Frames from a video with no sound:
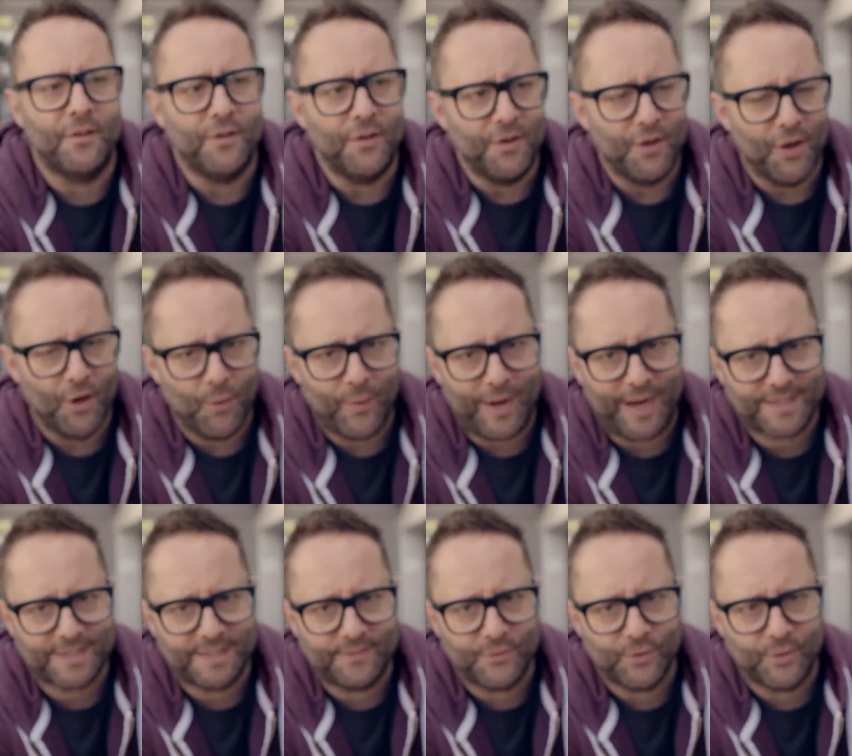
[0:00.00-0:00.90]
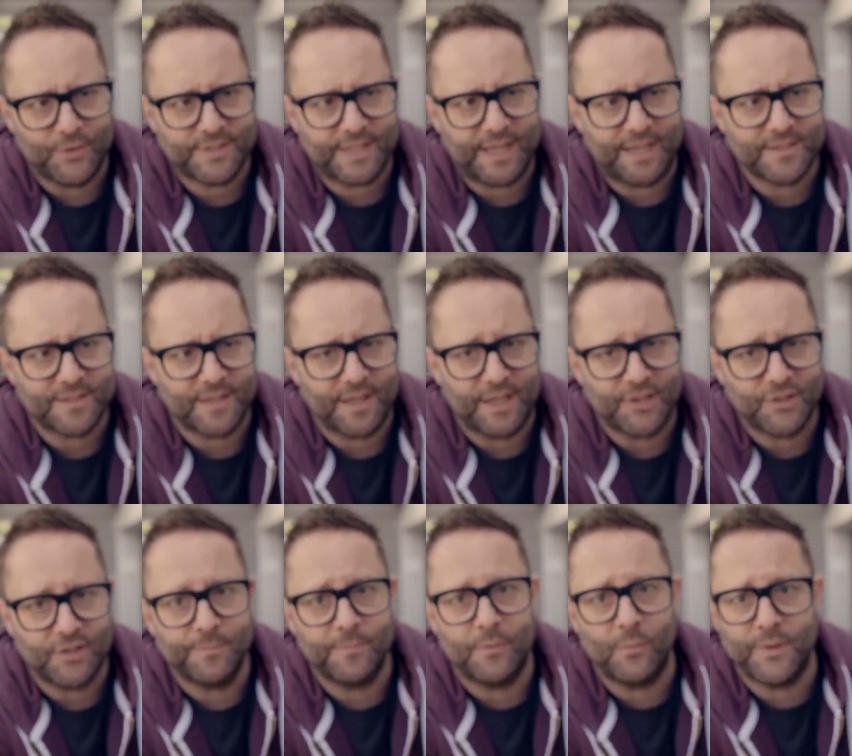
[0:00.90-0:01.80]
no active noise
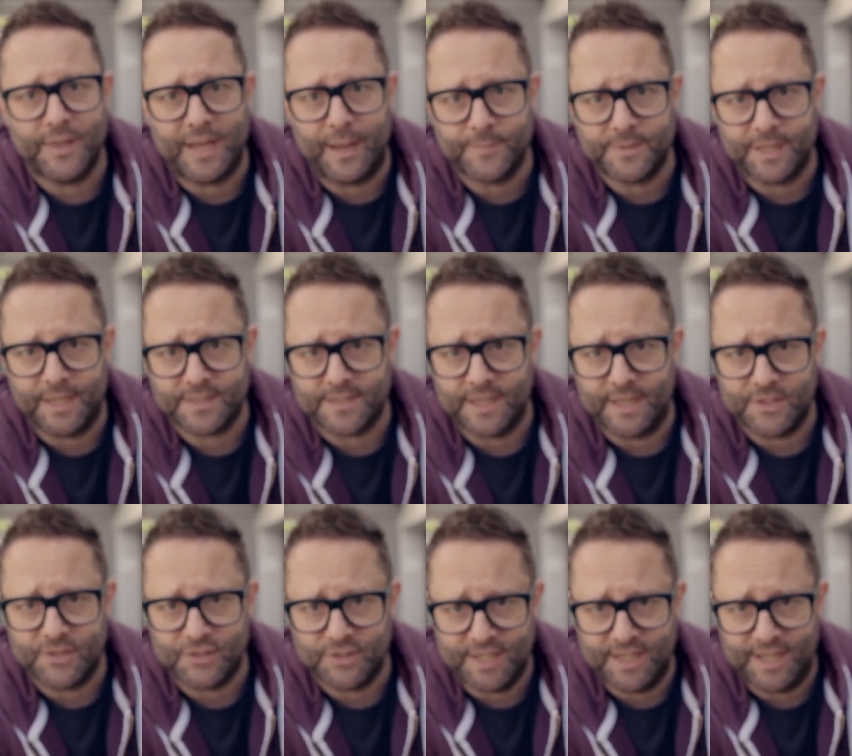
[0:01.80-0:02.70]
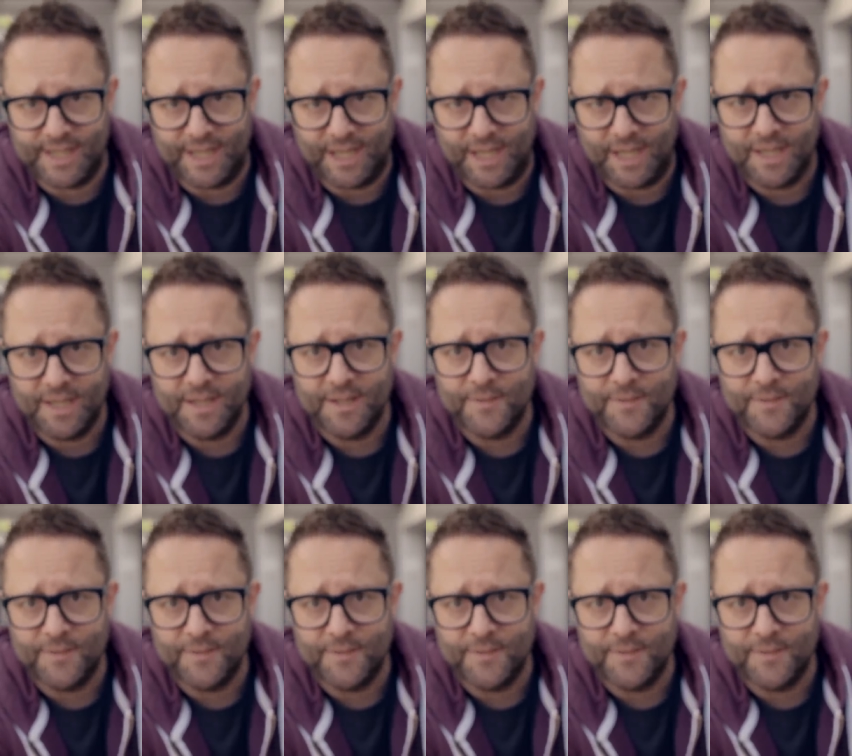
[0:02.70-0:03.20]
cancellation, but with aptX HD.